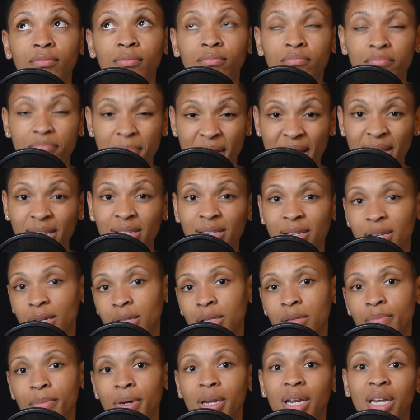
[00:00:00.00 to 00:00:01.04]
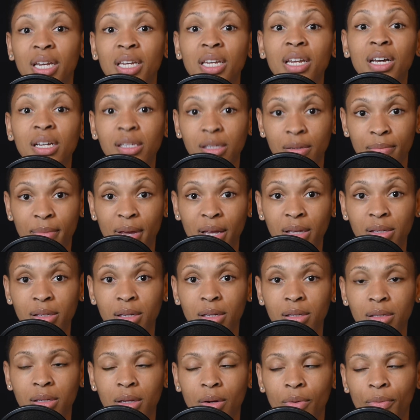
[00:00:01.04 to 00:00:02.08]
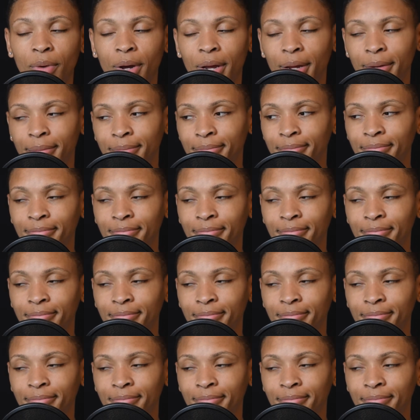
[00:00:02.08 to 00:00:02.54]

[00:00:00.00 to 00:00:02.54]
makes sense, but it doesn't make sense in a way.